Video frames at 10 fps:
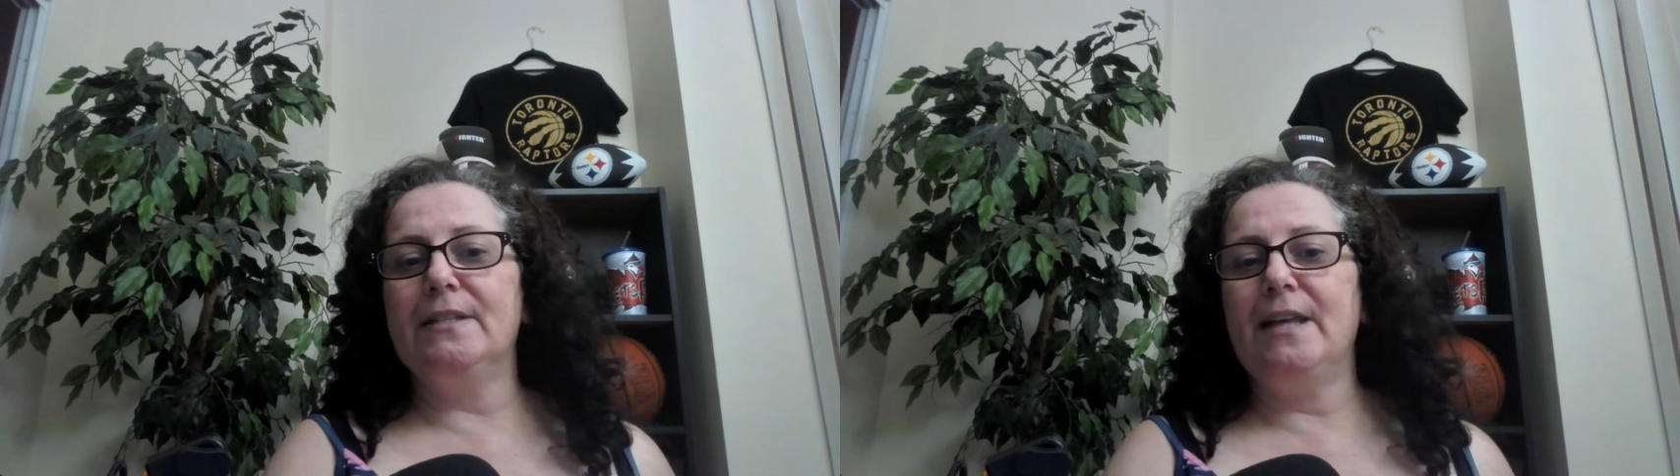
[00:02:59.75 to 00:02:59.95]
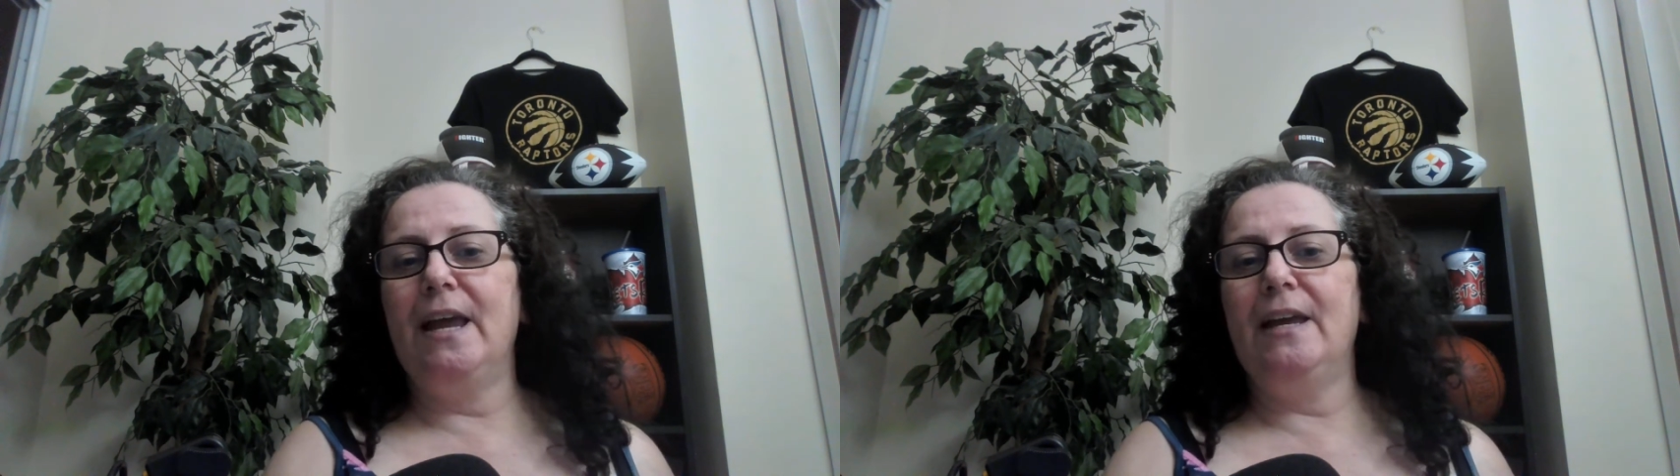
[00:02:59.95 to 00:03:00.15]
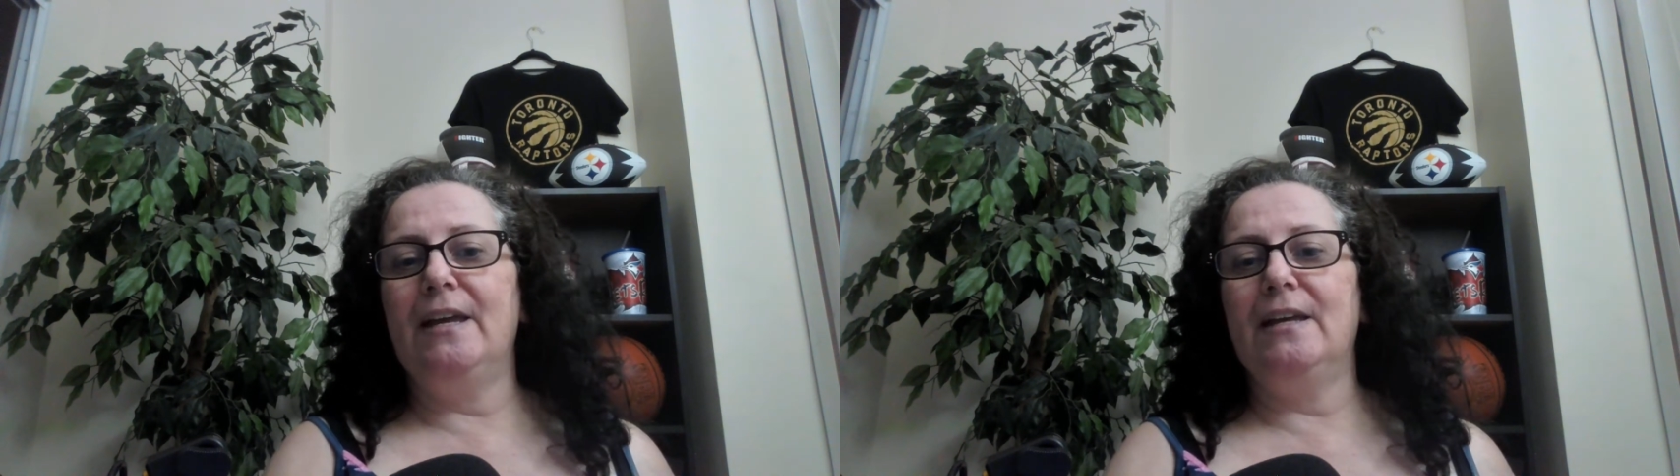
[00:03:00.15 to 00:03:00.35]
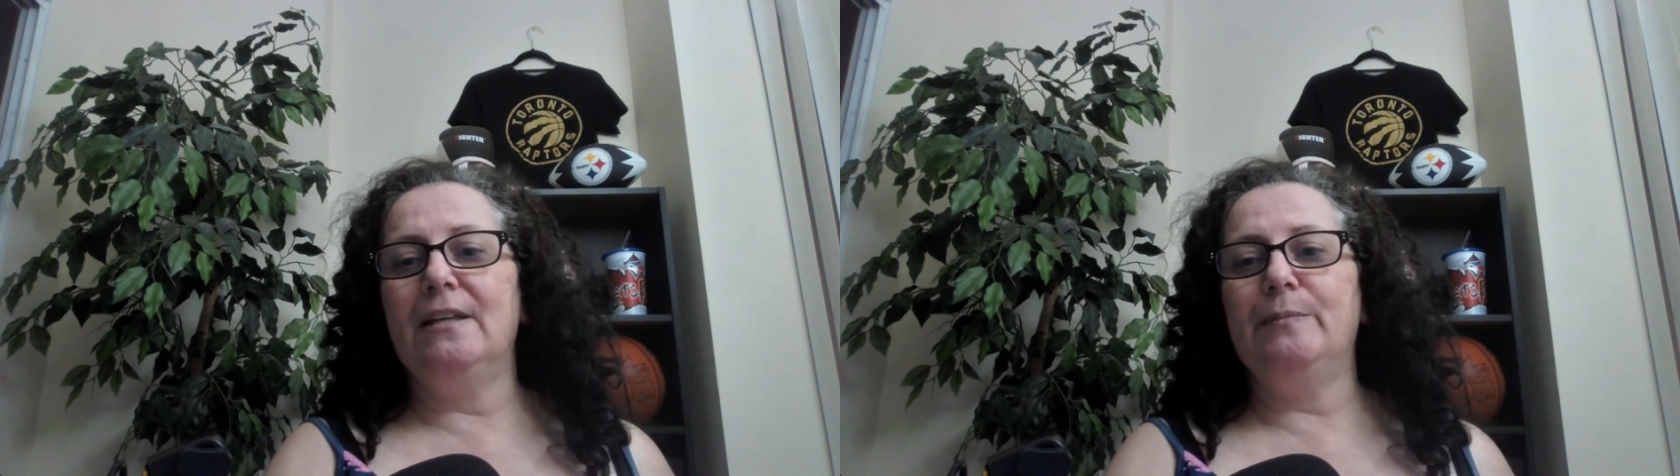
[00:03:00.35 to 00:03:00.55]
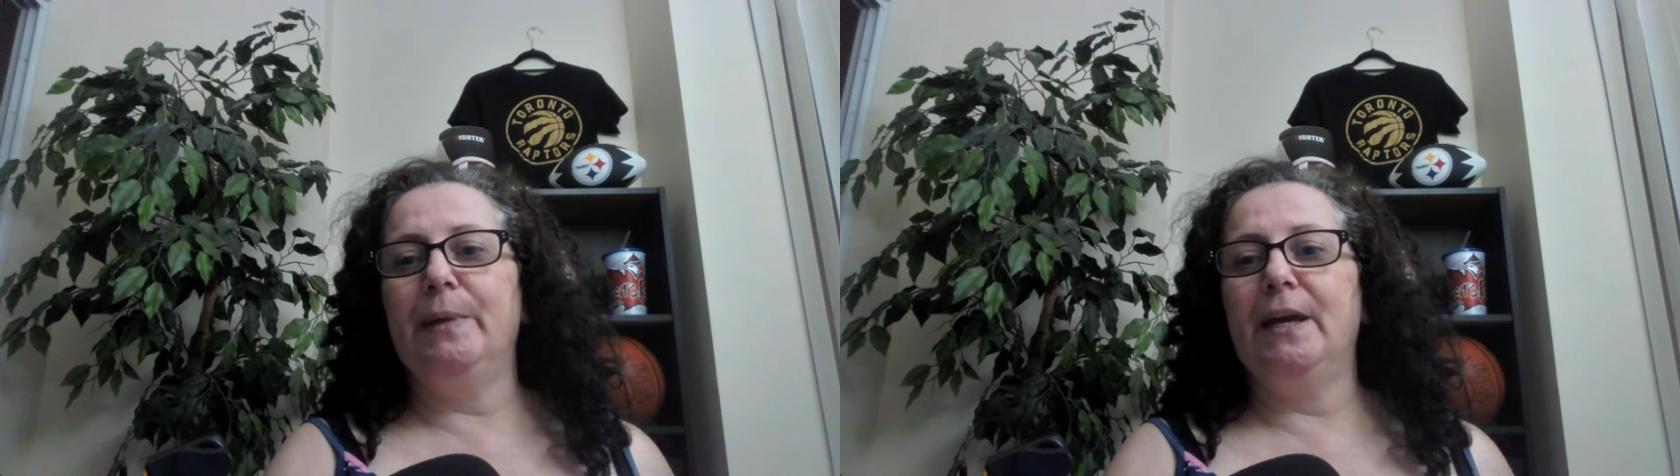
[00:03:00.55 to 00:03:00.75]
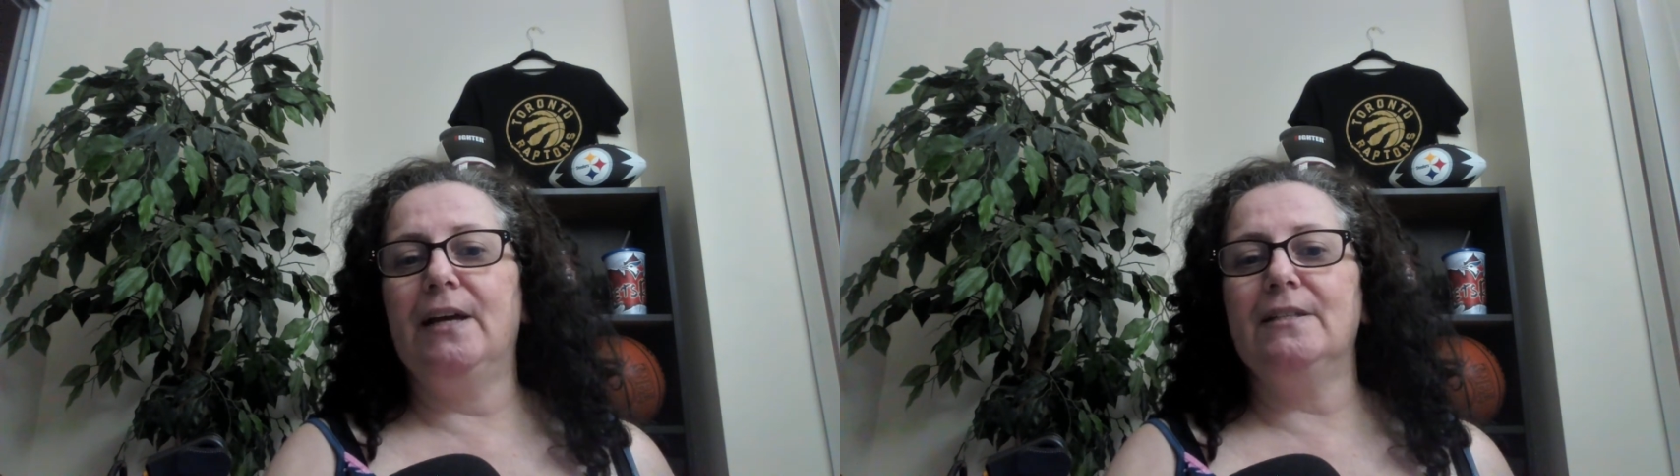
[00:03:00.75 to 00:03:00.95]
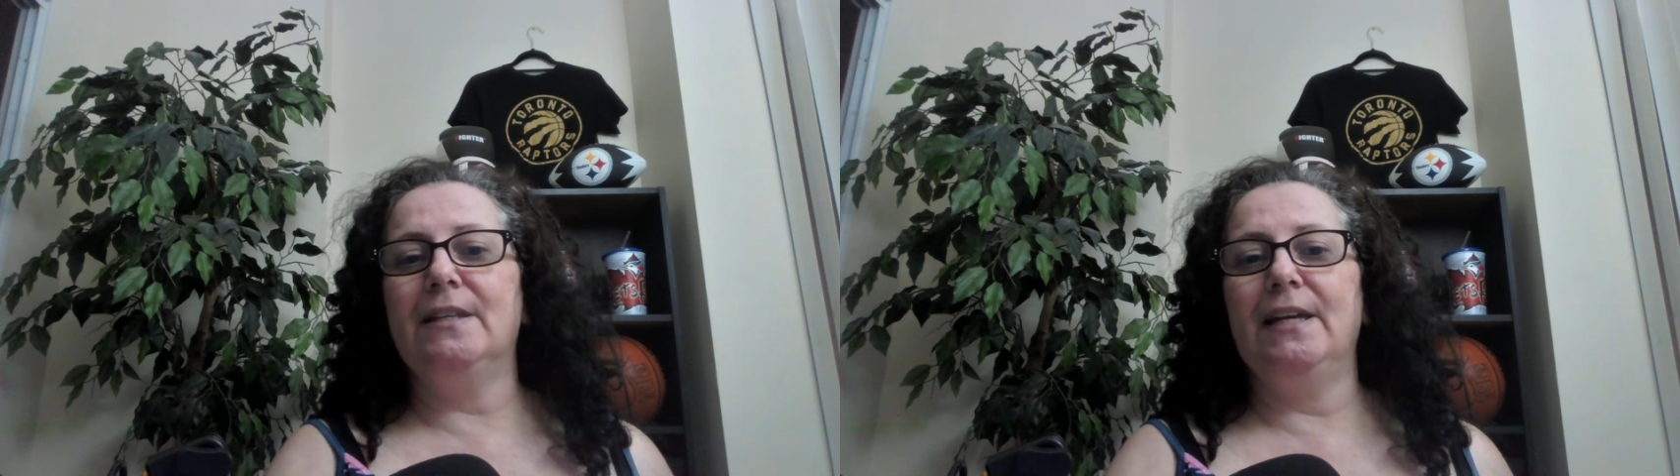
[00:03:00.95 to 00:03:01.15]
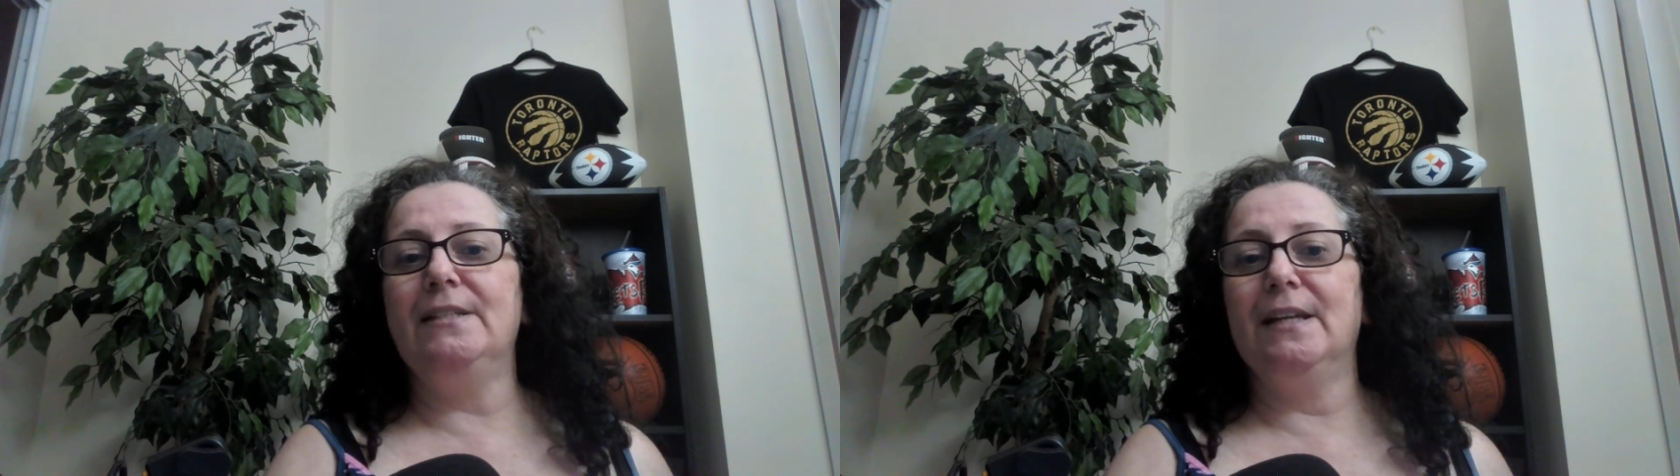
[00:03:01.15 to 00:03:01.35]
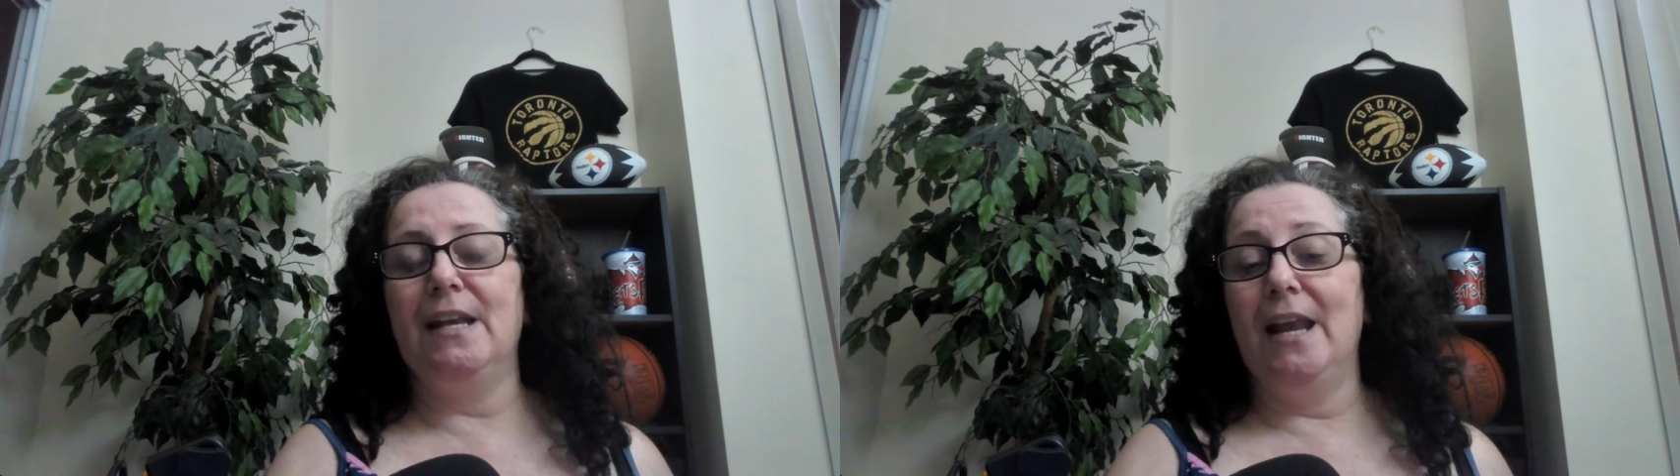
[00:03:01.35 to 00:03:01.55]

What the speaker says: say is because they did